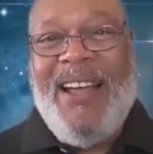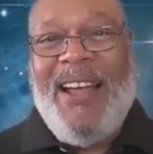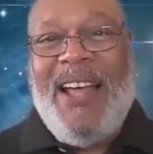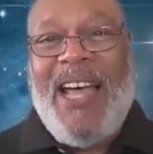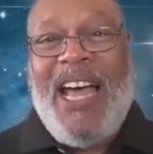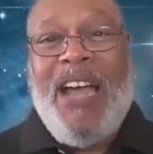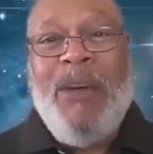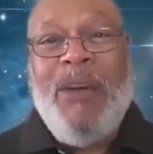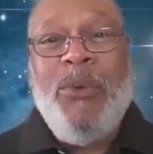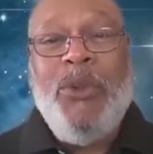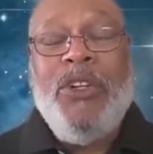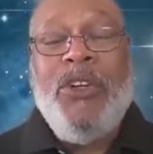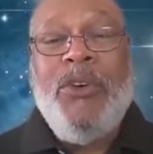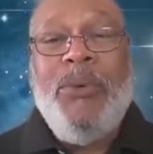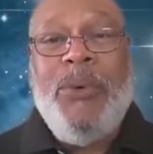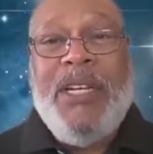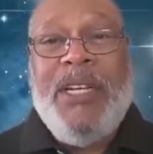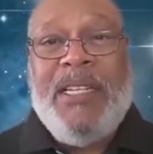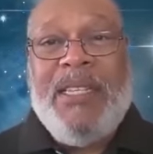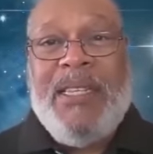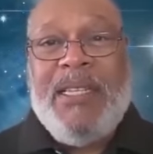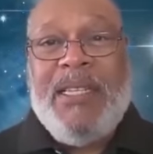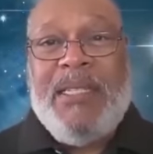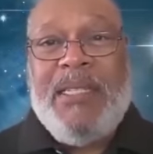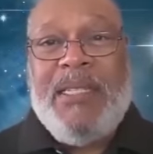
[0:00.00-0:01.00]
I will
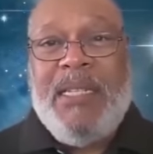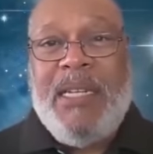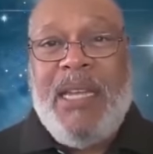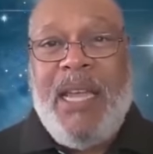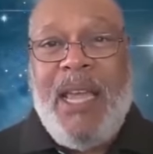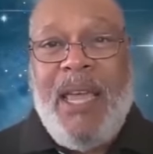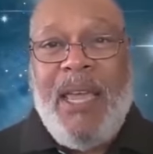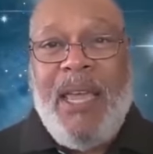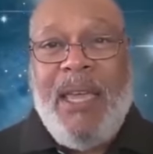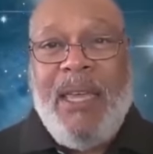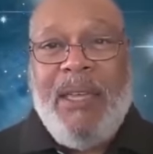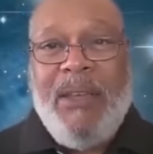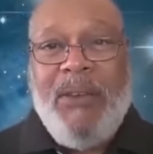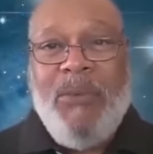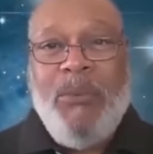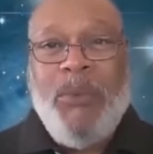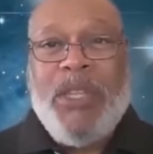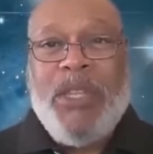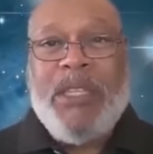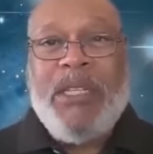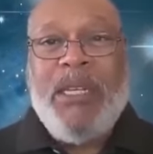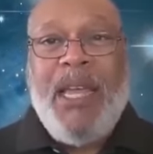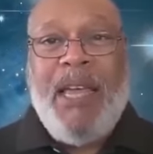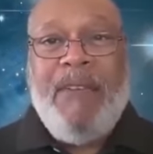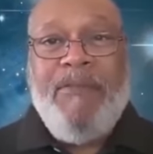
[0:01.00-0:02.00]
greet this day
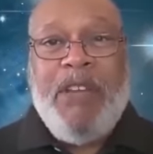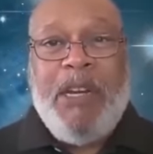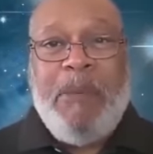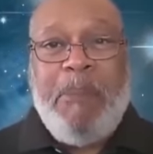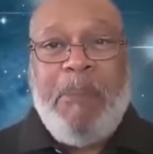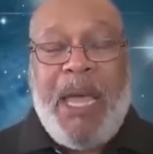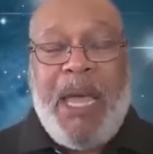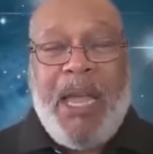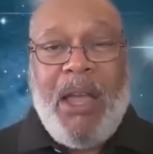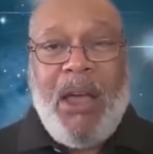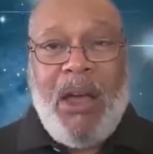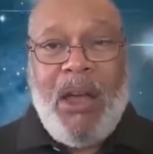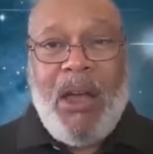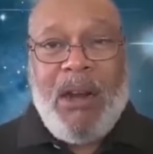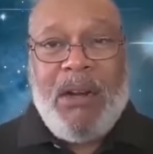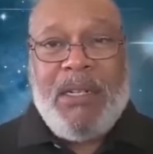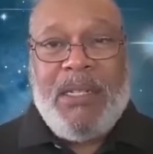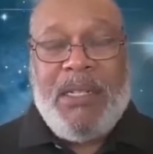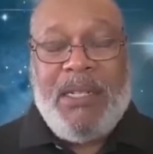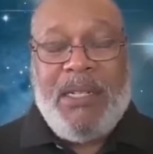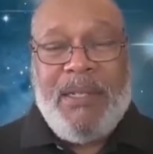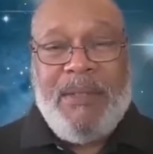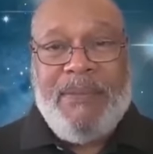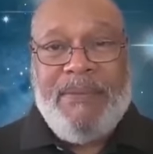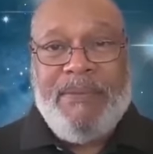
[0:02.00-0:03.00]
with love in my heart.